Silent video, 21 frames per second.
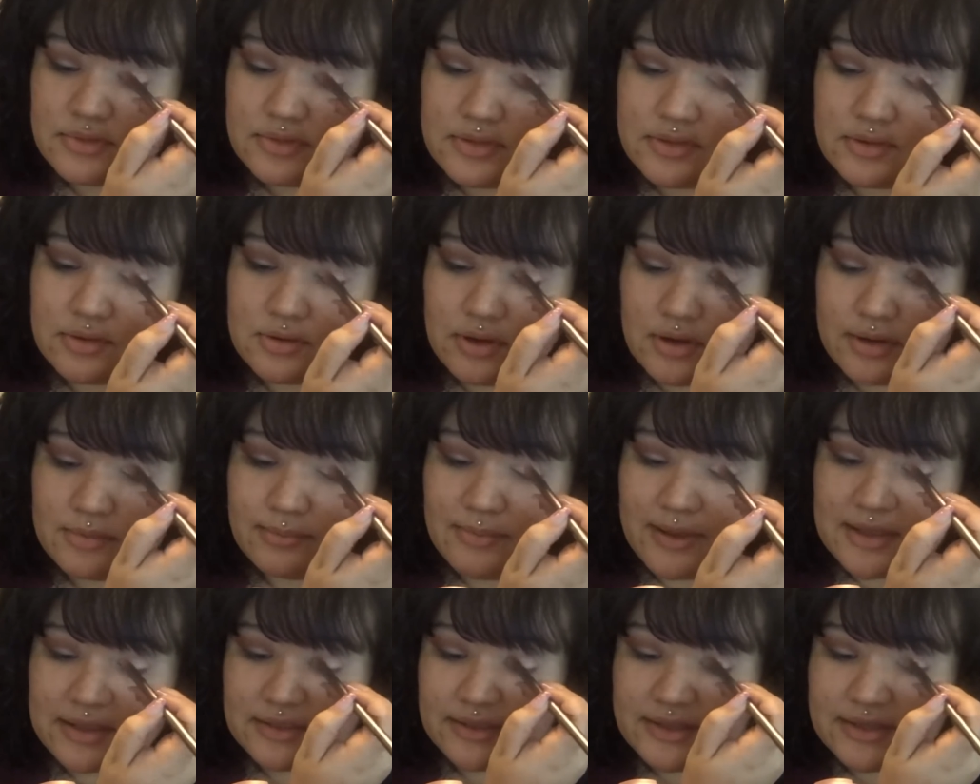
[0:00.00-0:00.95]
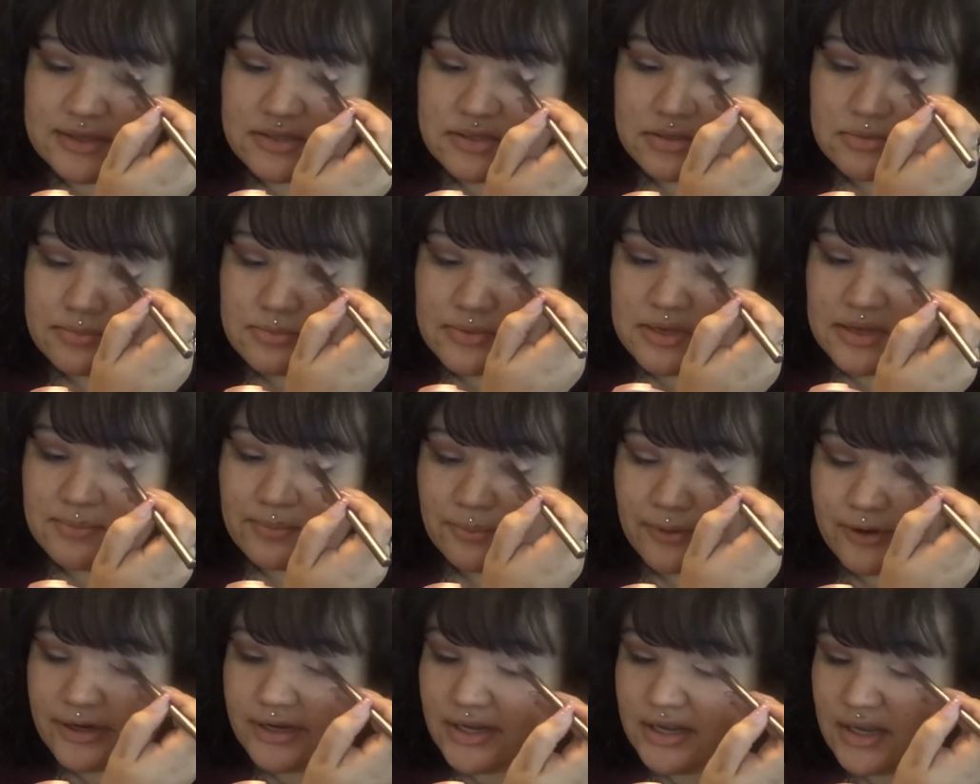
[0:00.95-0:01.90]
on my lid to be
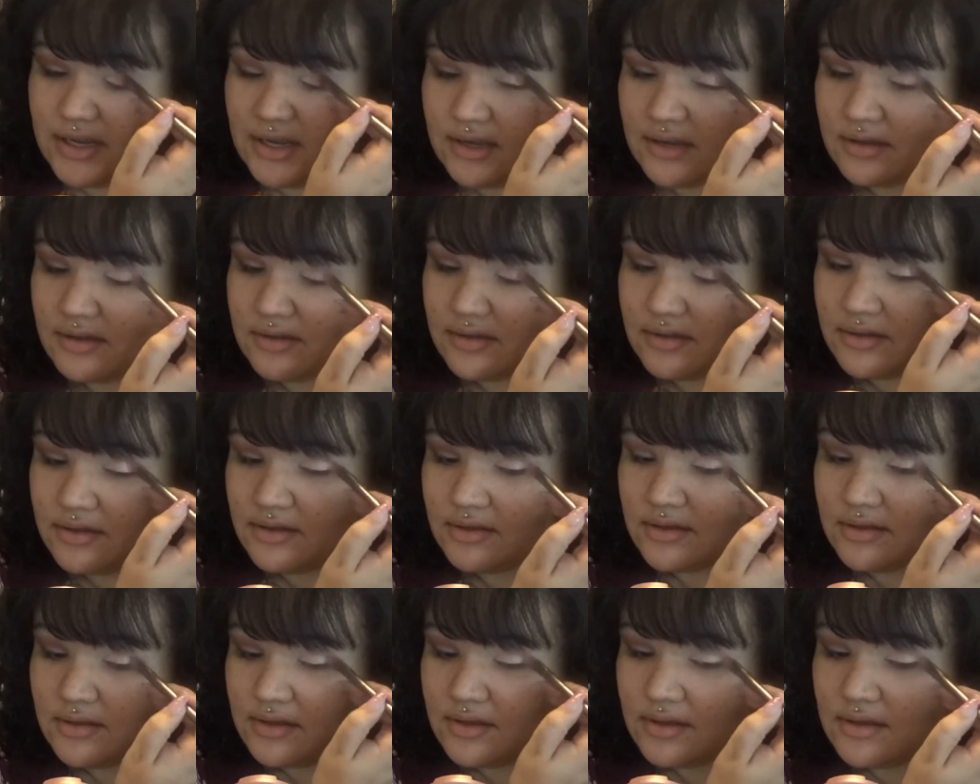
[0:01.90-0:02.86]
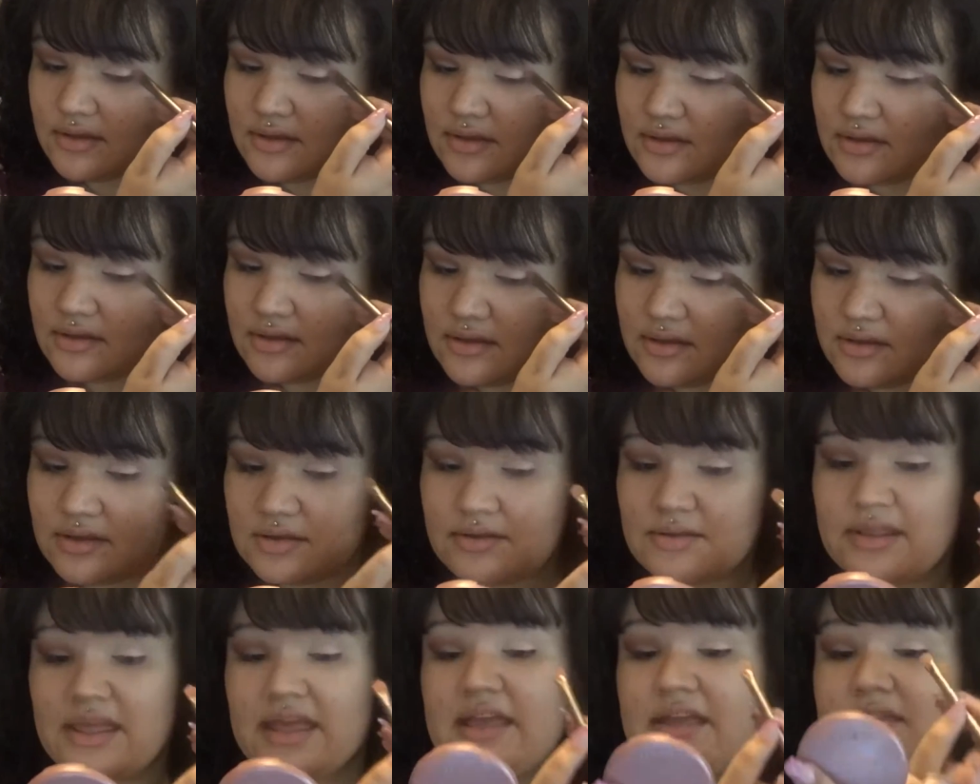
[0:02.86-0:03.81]
pretty
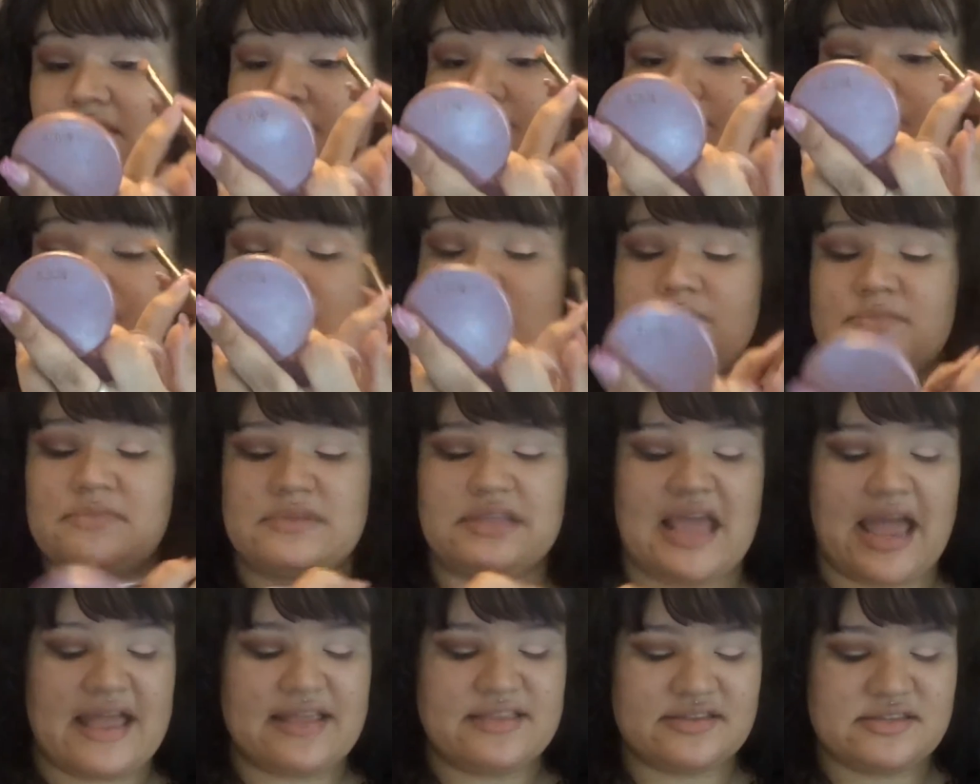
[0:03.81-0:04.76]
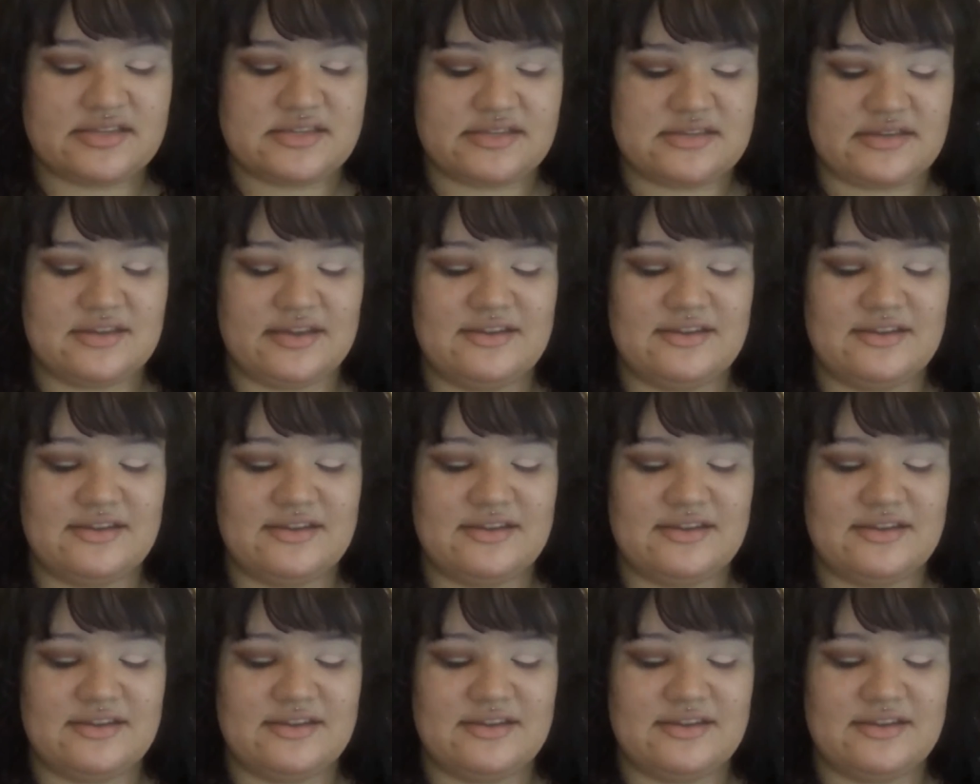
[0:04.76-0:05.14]
like dense